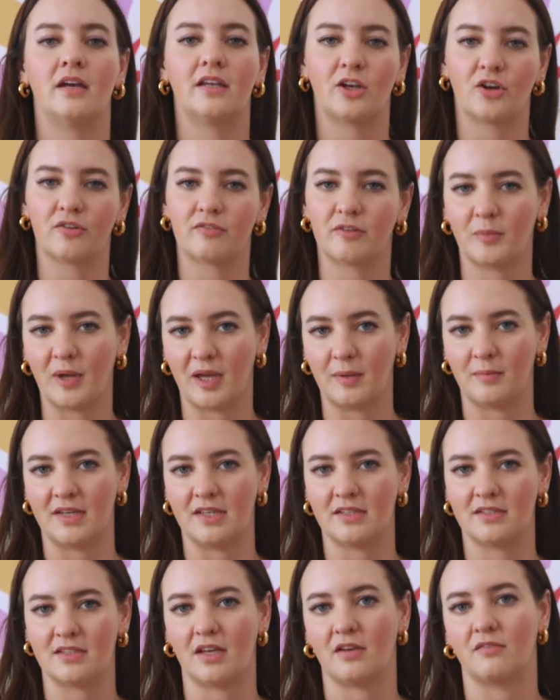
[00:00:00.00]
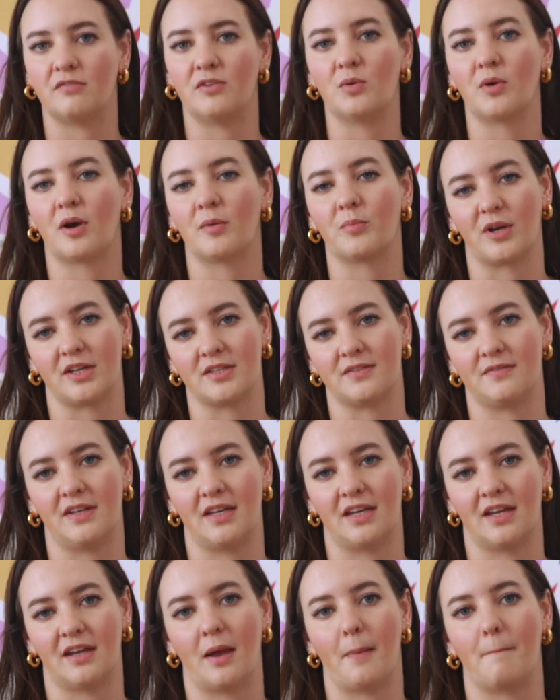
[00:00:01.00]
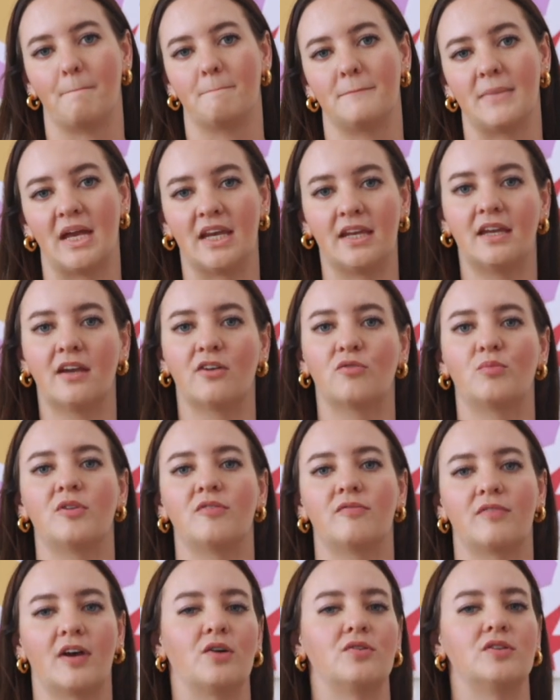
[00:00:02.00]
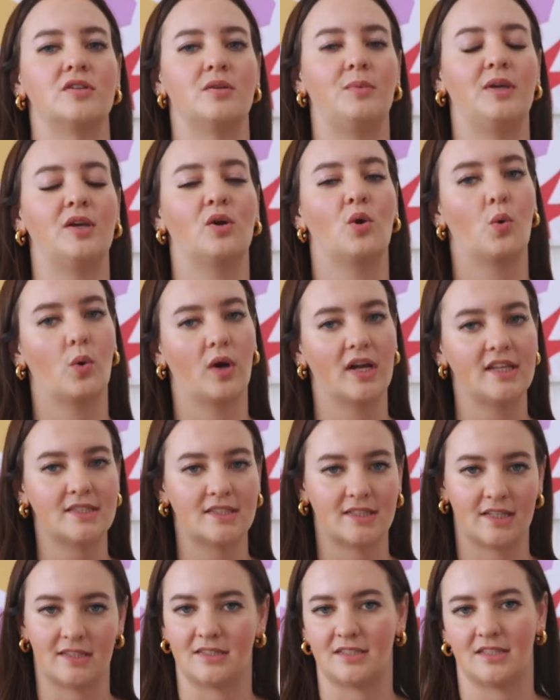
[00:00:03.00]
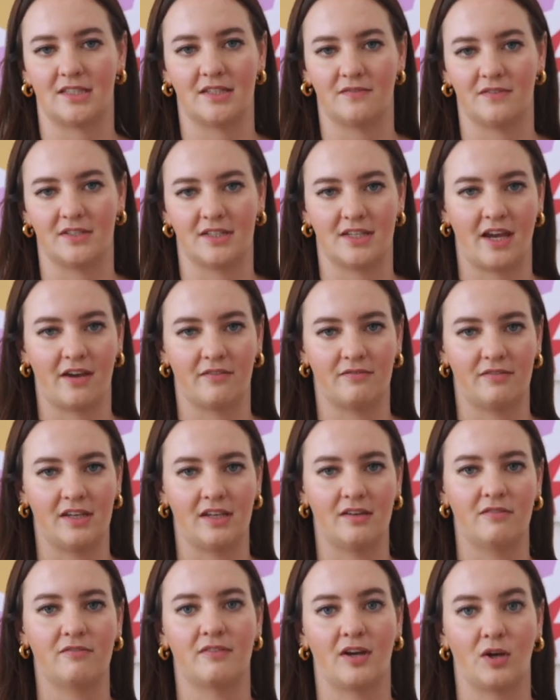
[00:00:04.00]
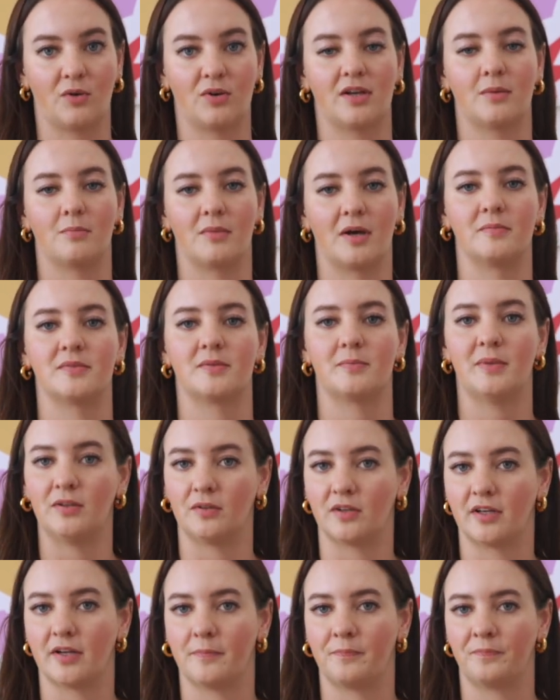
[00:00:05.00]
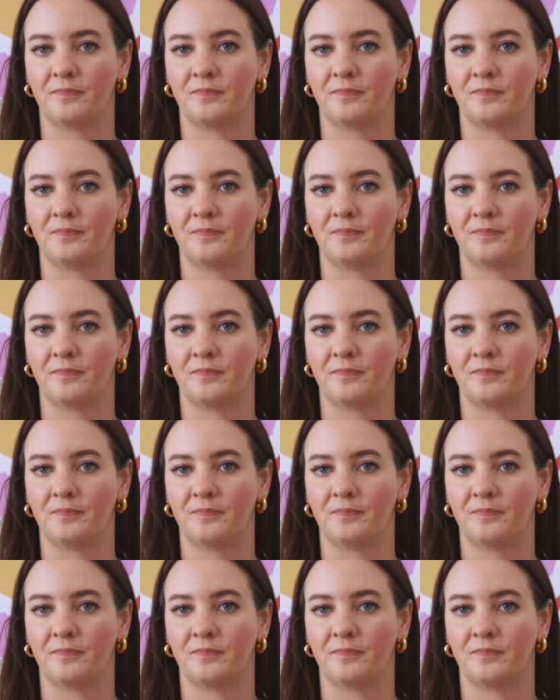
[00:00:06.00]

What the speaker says: Now for babies, if you are breastfeeding, many have been found to be quite sensitive to caffeine found in mom's milk.